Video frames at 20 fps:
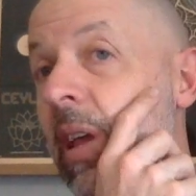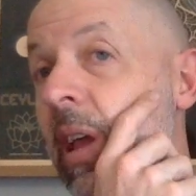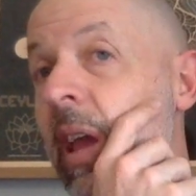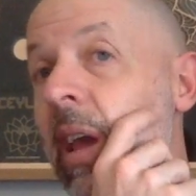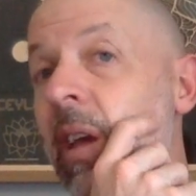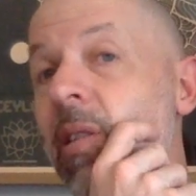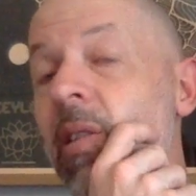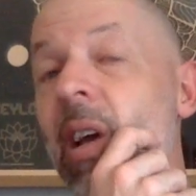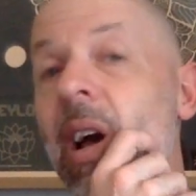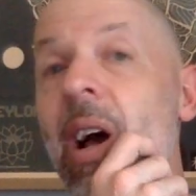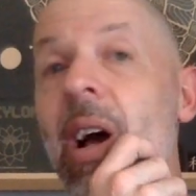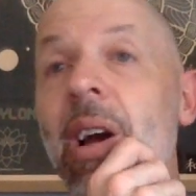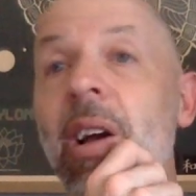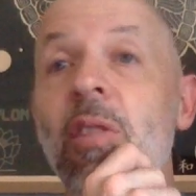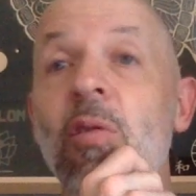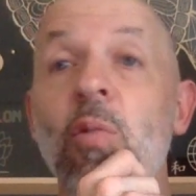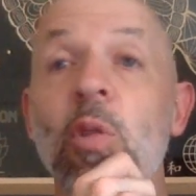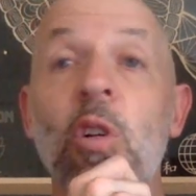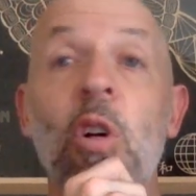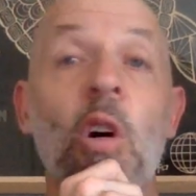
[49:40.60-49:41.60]
air
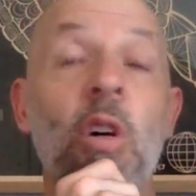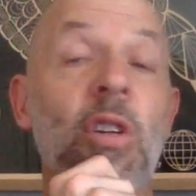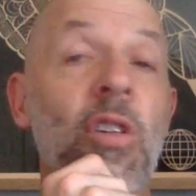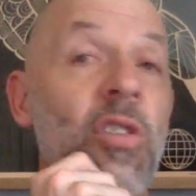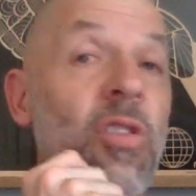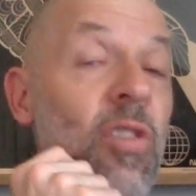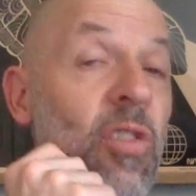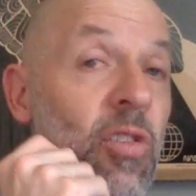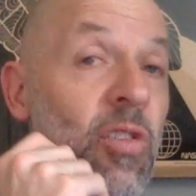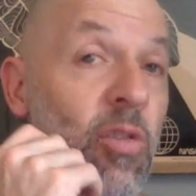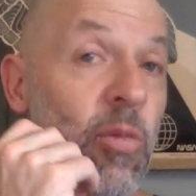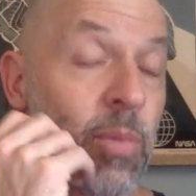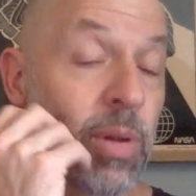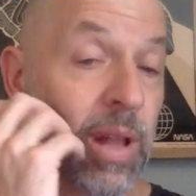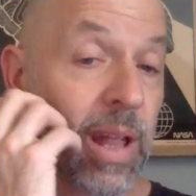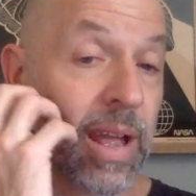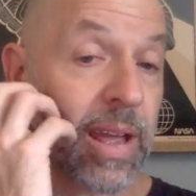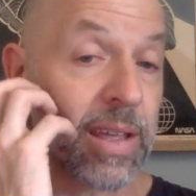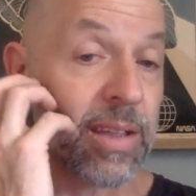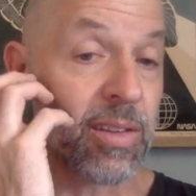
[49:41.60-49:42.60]
targets, reconnaissance
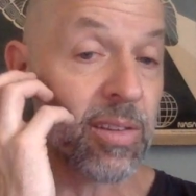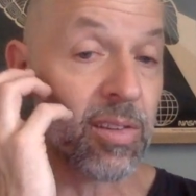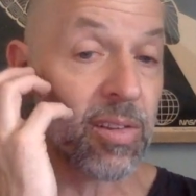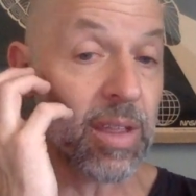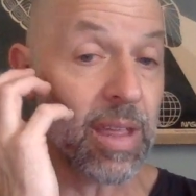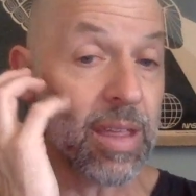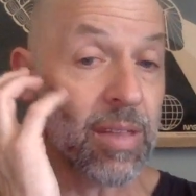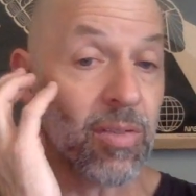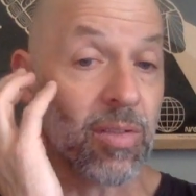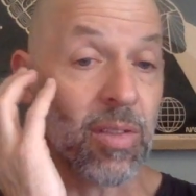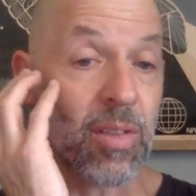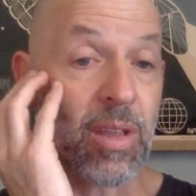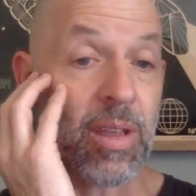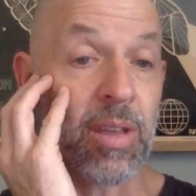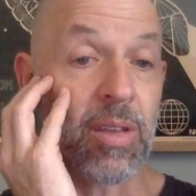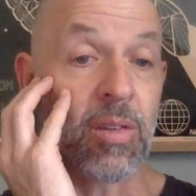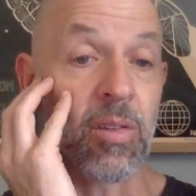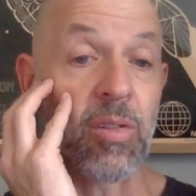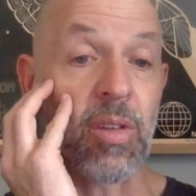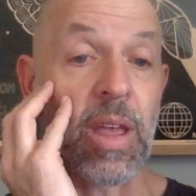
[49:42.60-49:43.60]
planes in
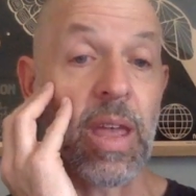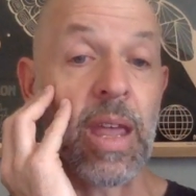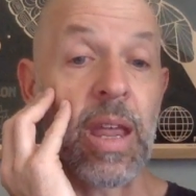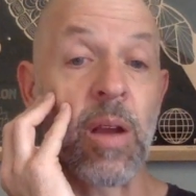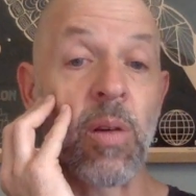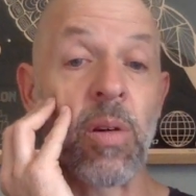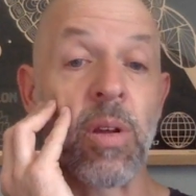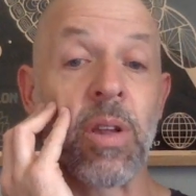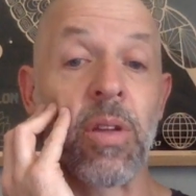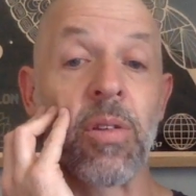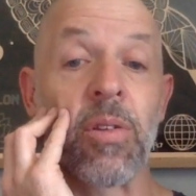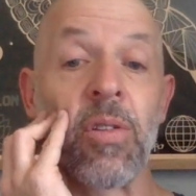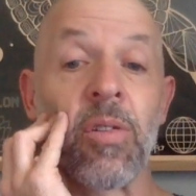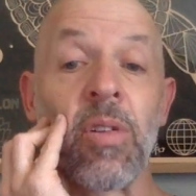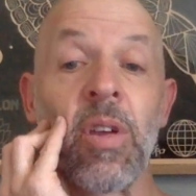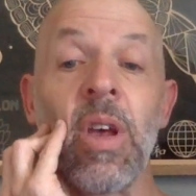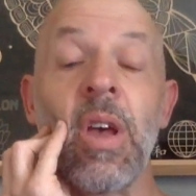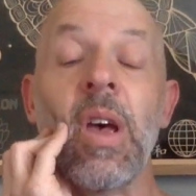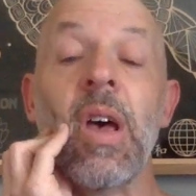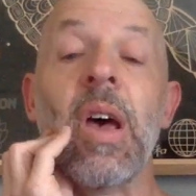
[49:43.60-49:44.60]
these
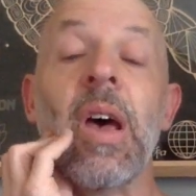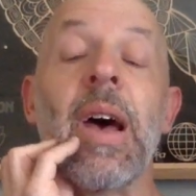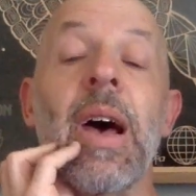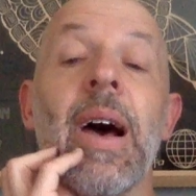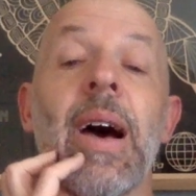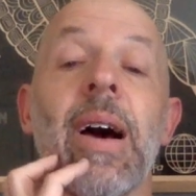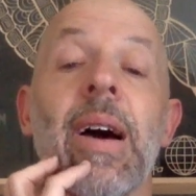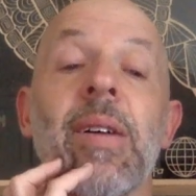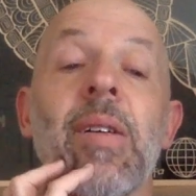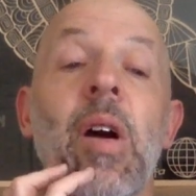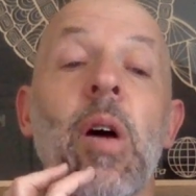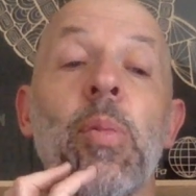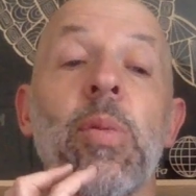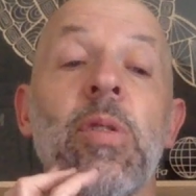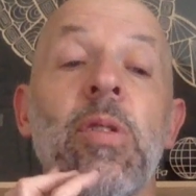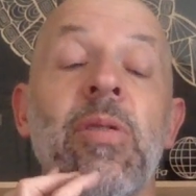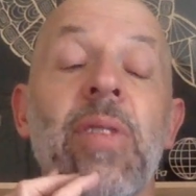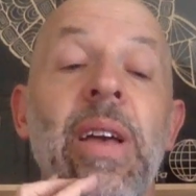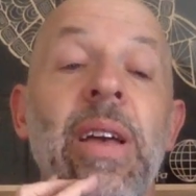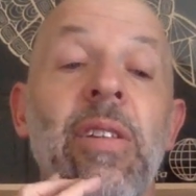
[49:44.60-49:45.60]
areas. A
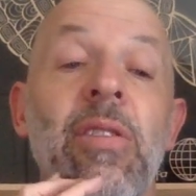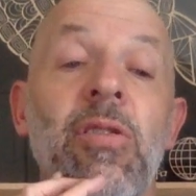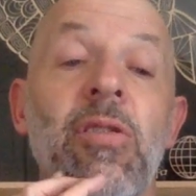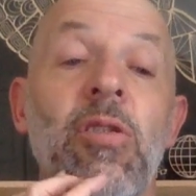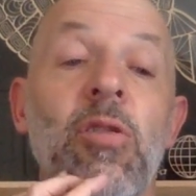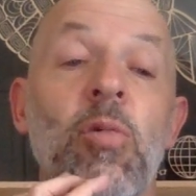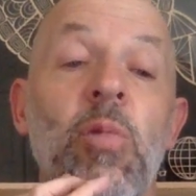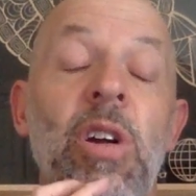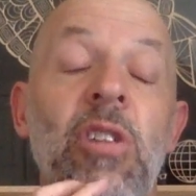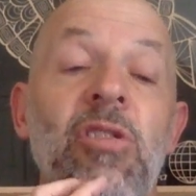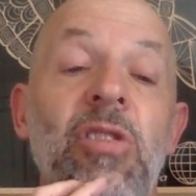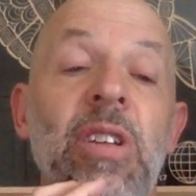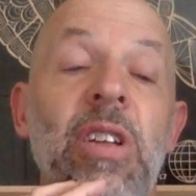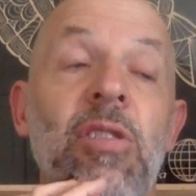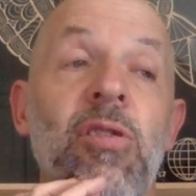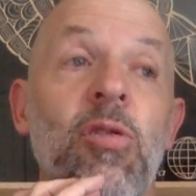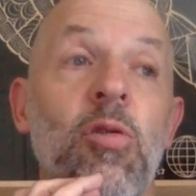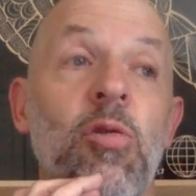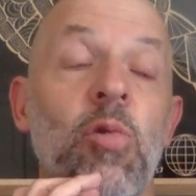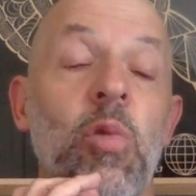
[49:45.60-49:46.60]
couple of Russian
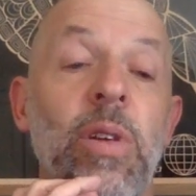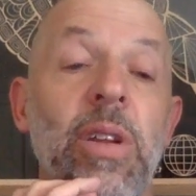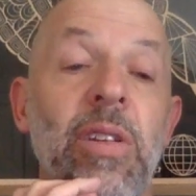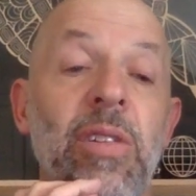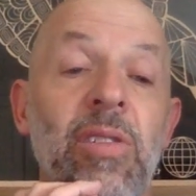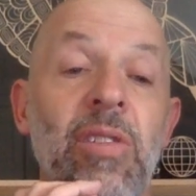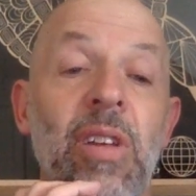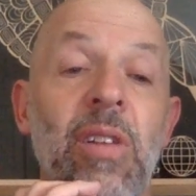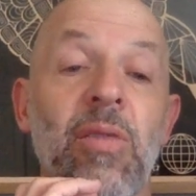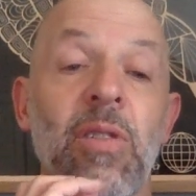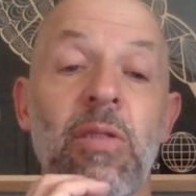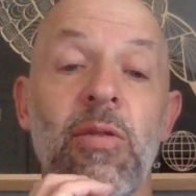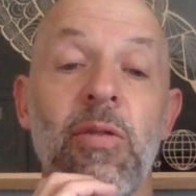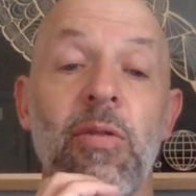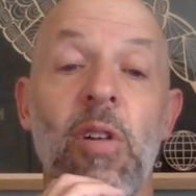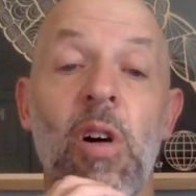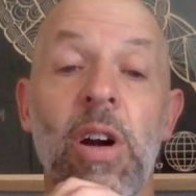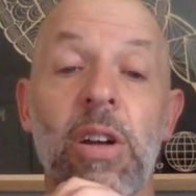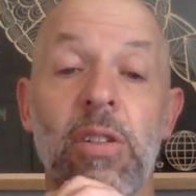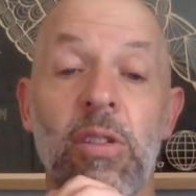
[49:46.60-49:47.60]
Su-27
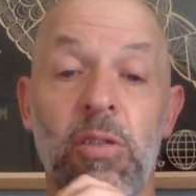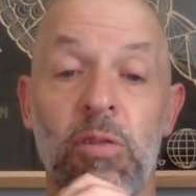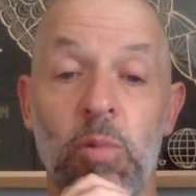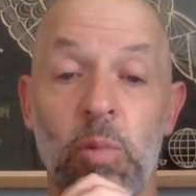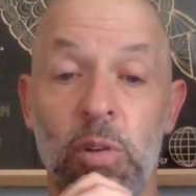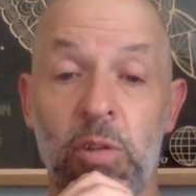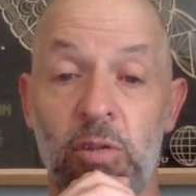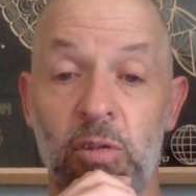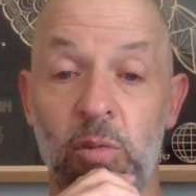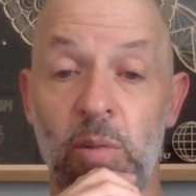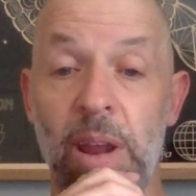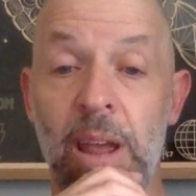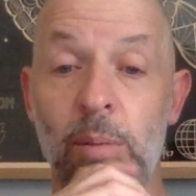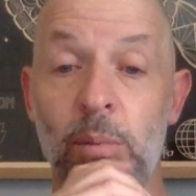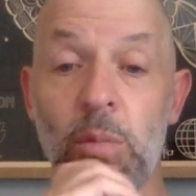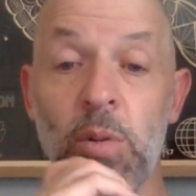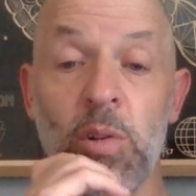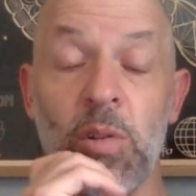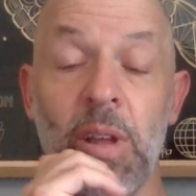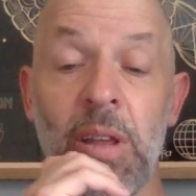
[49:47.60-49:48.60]
fighters were
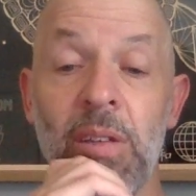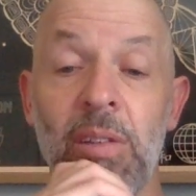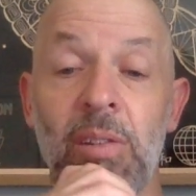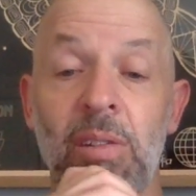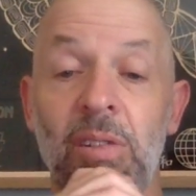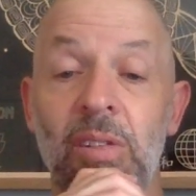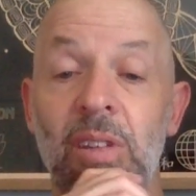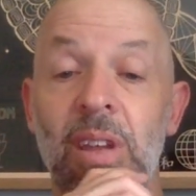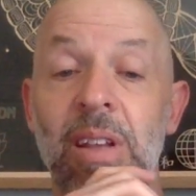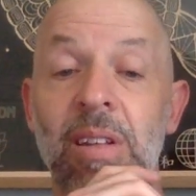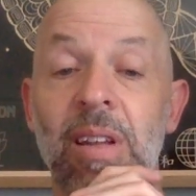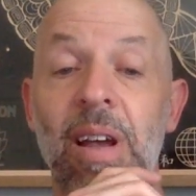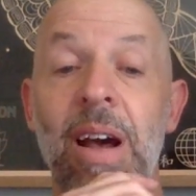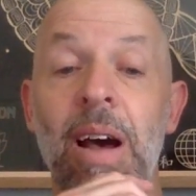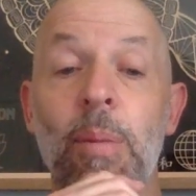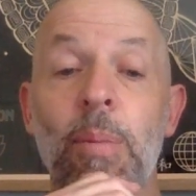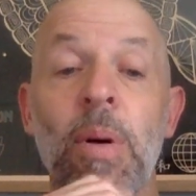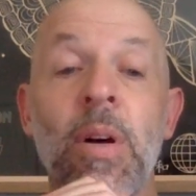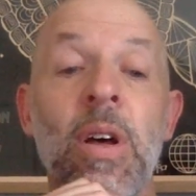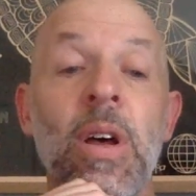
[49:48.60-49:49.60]
scrambled and sent
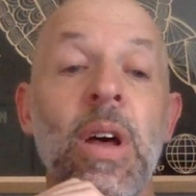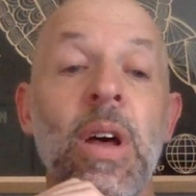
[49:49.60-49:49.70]
up